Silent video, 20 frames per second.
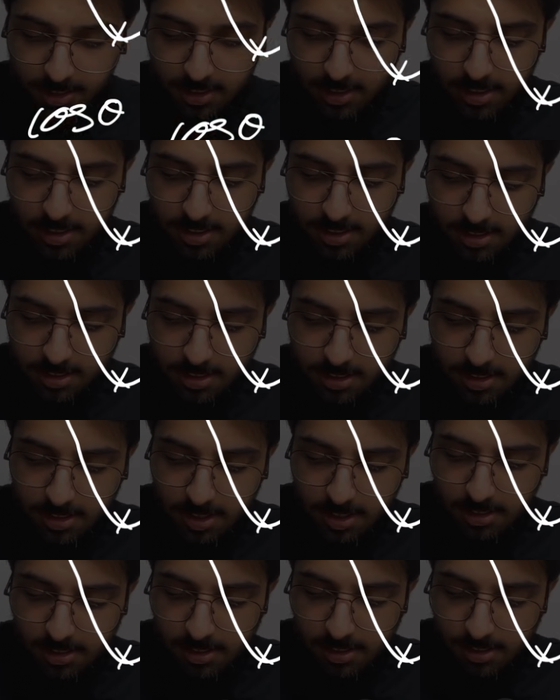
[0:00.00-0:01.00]
and this is
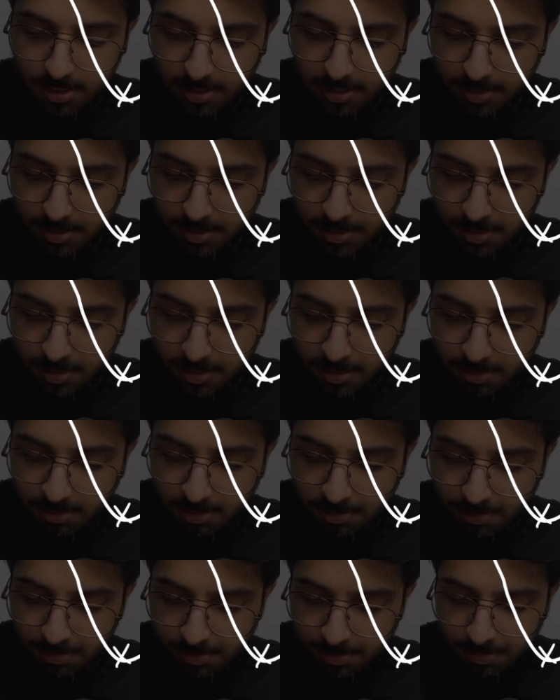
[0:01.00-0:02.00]
sine theta.
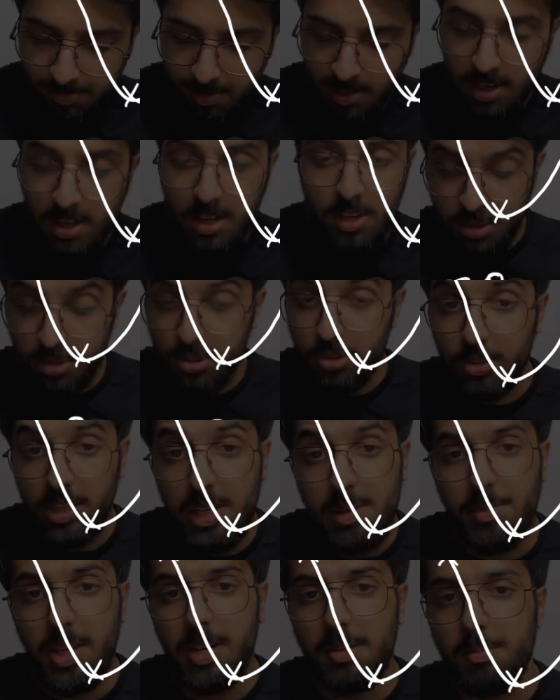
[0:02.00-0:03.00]
So
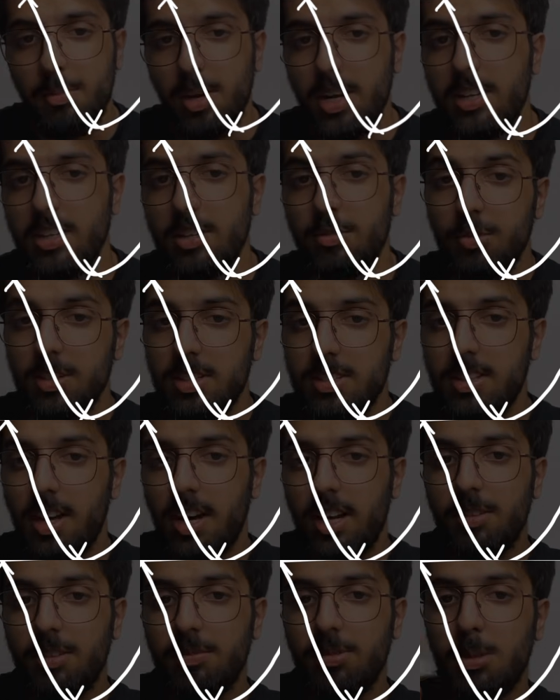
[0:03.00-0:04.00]
keep that in mind. If we're
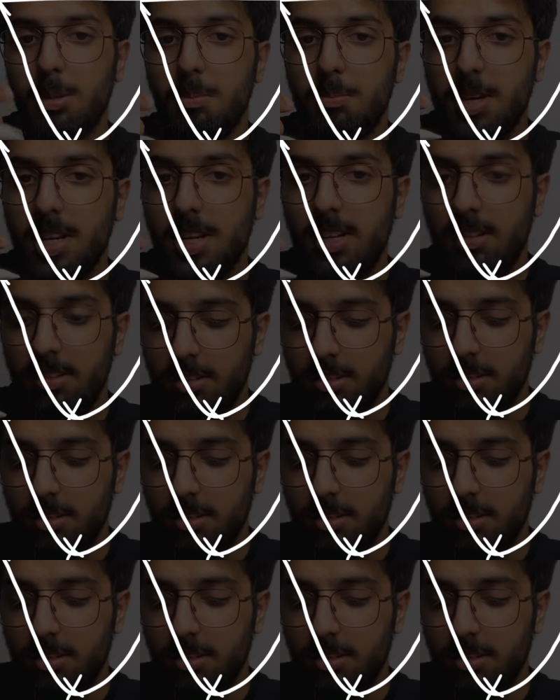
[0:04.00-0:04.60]
starting from the mean,